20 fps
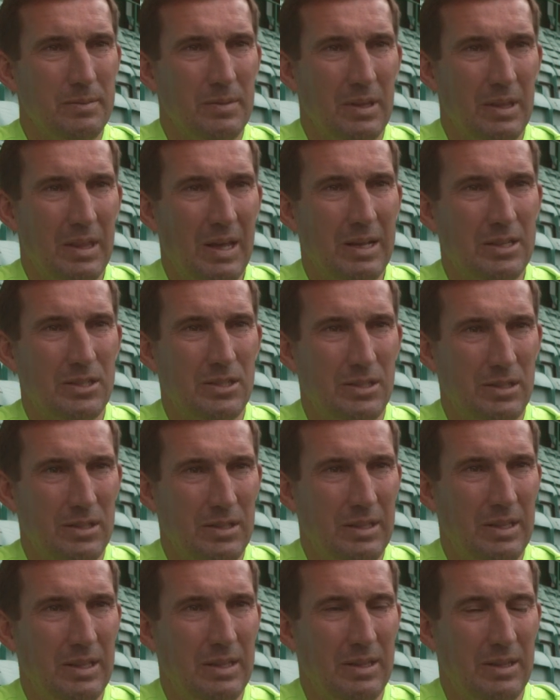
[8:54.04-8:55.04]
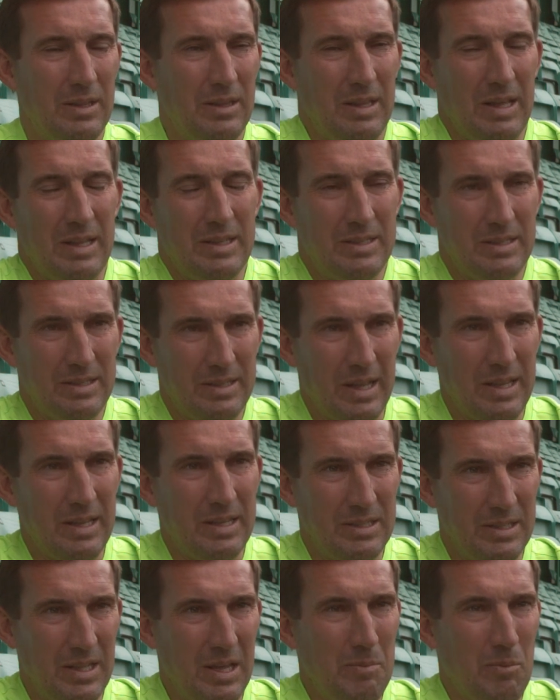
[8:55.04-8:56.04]
that
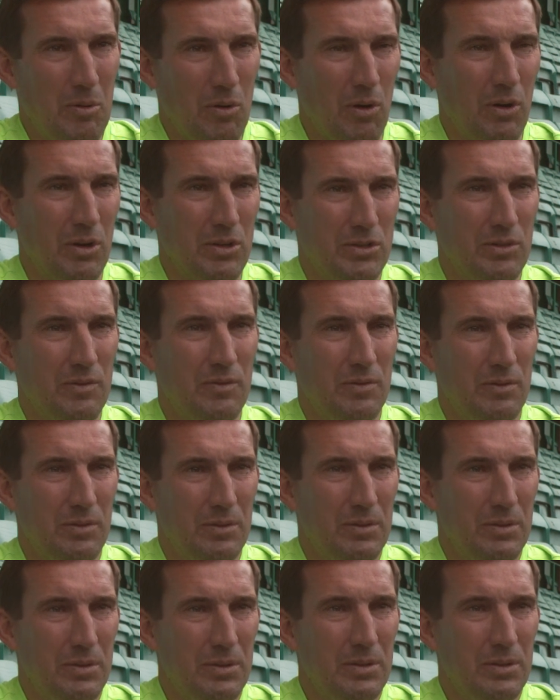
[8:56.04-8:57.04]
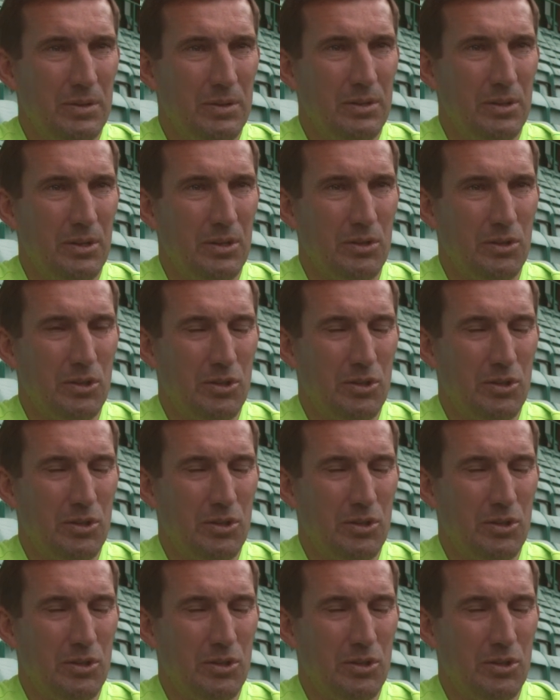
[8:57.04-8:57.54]
is their prerogative, you know.